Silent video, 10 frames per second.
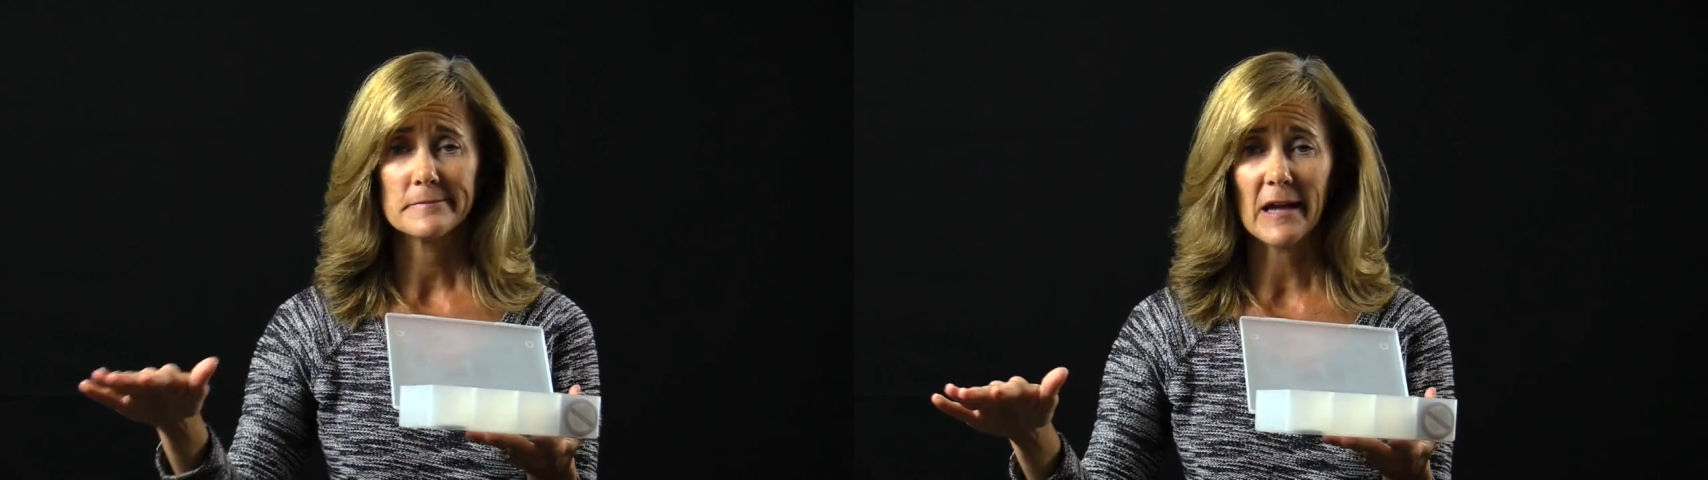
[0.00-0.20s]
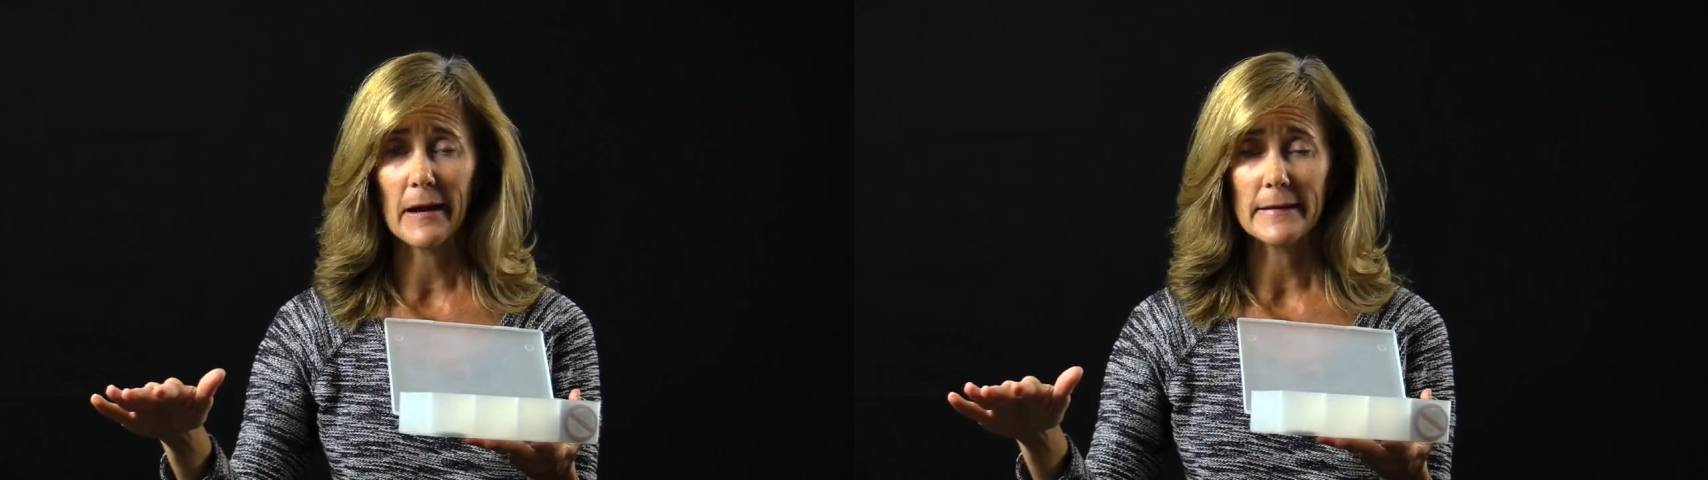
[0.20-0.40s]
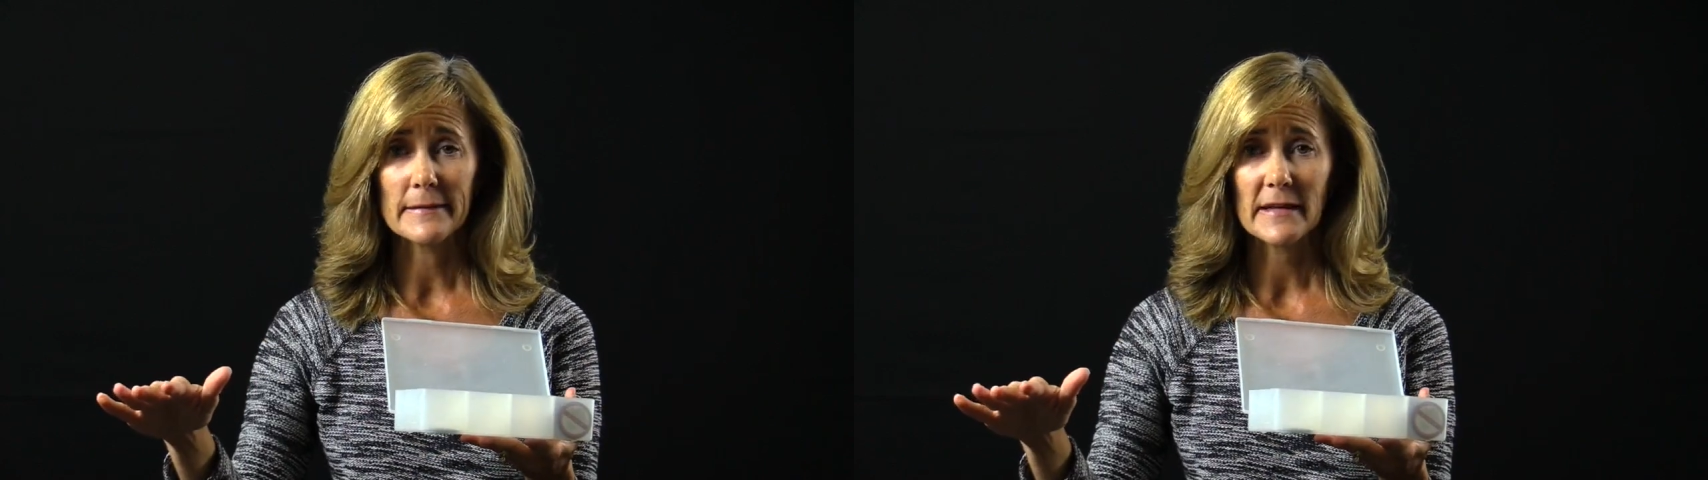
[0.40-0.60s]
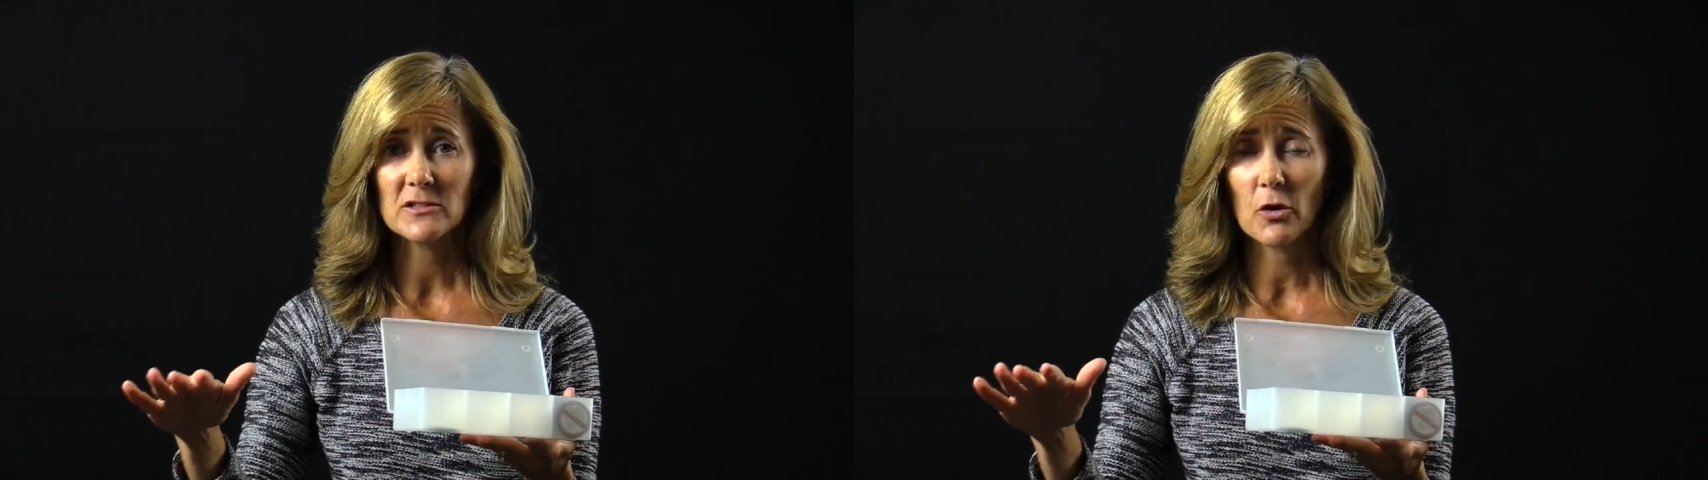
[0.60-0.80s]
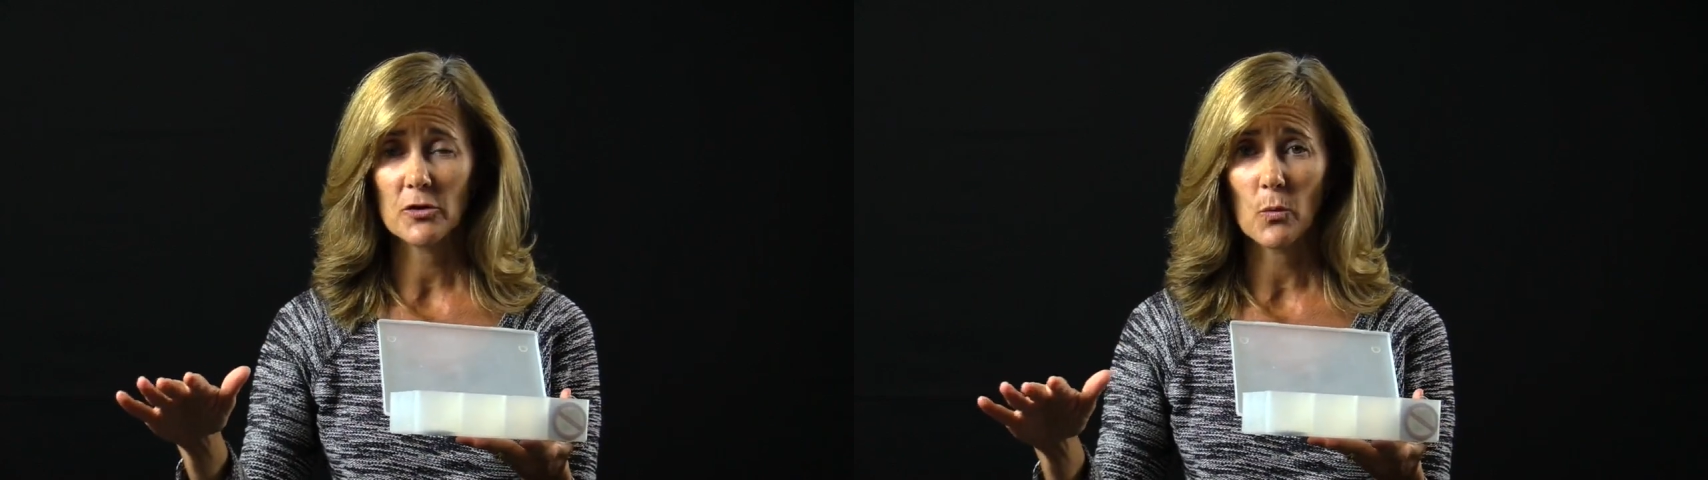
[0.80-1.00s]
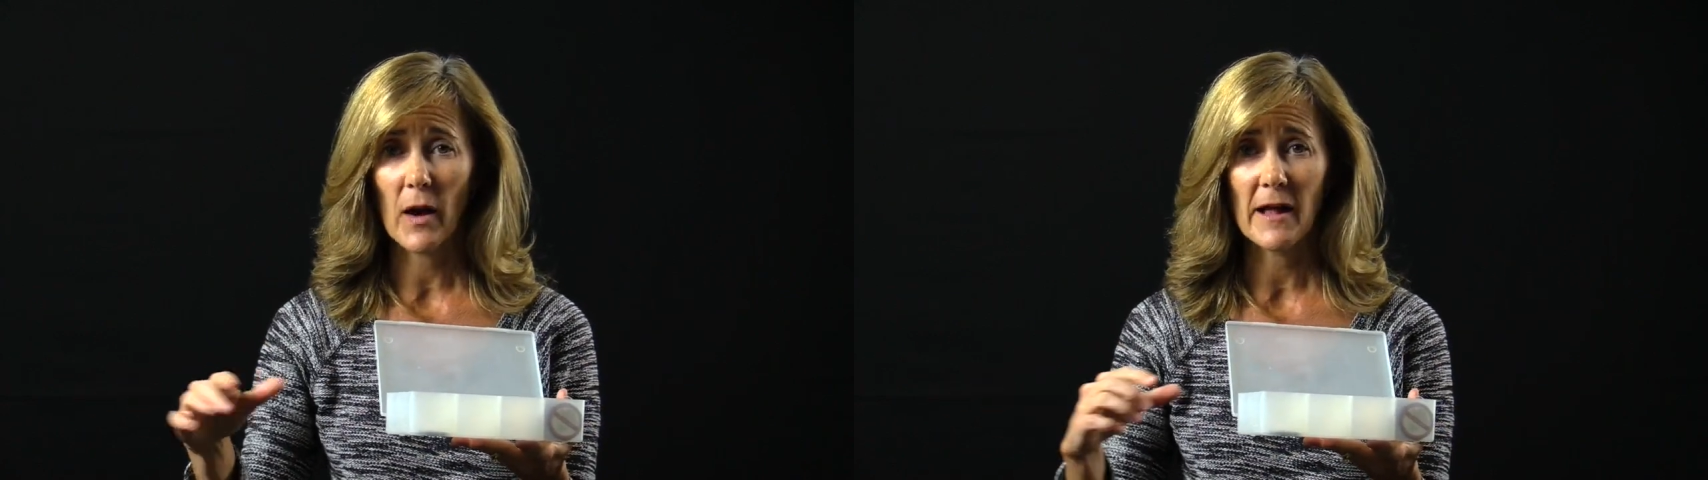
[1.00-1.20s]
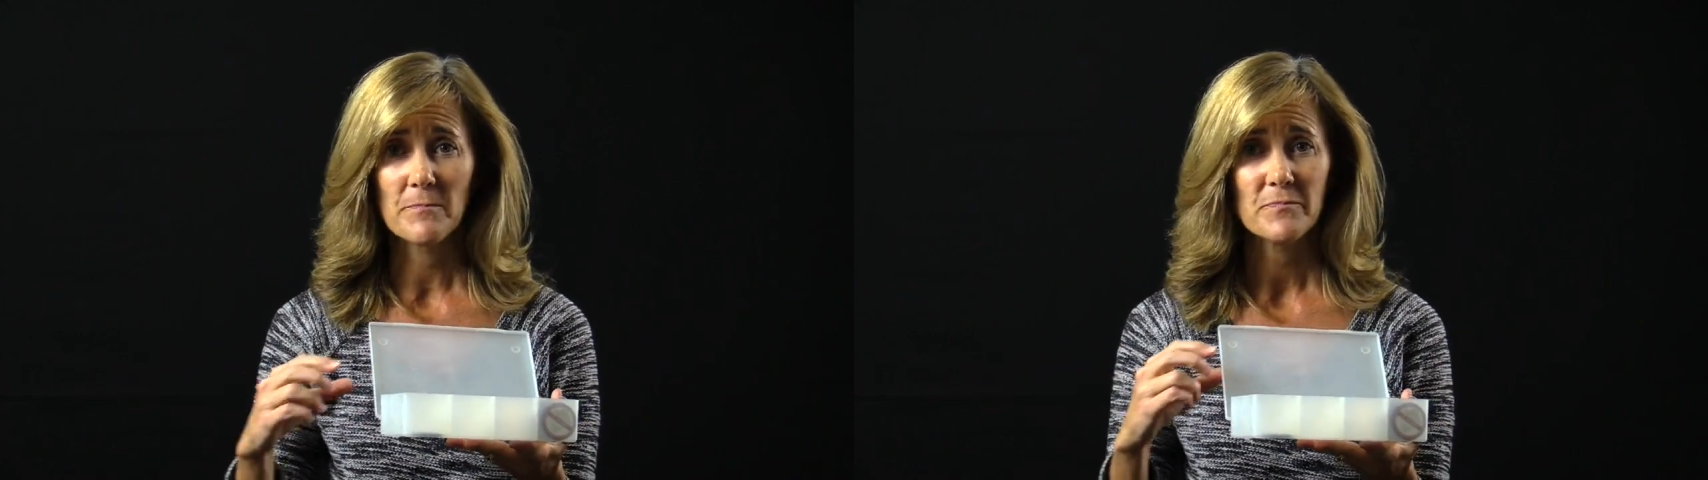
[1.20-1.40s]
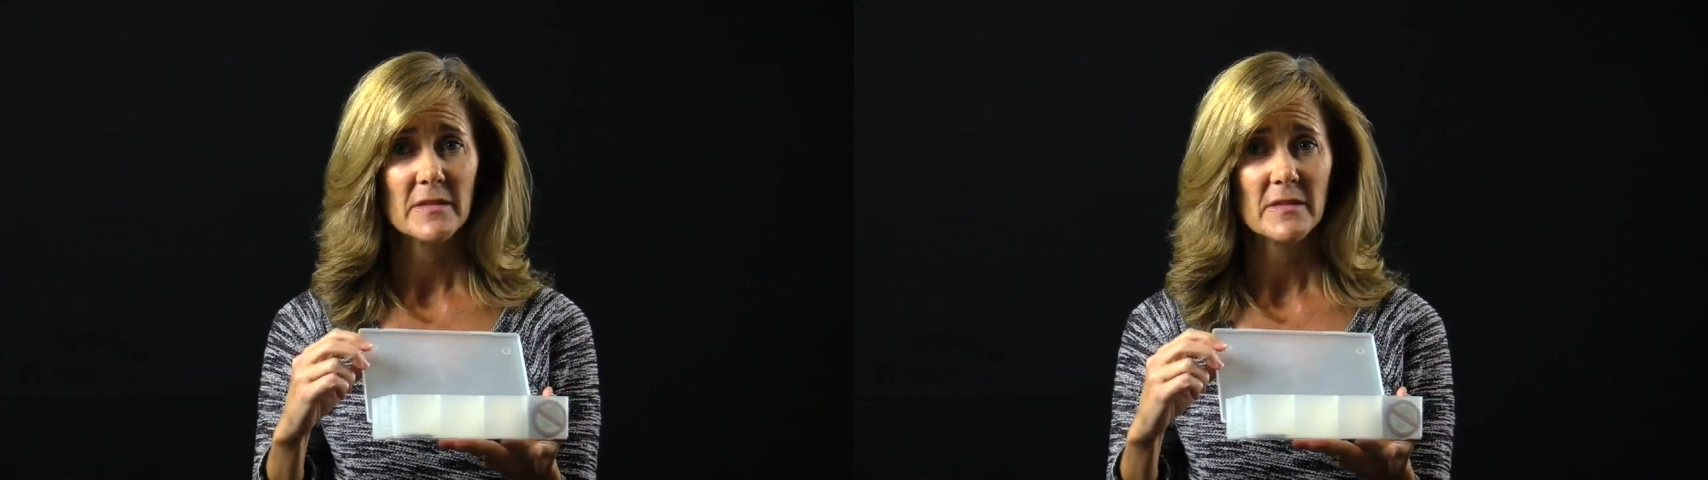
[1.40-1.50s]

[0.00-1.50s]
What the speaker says: Done. That's all you want.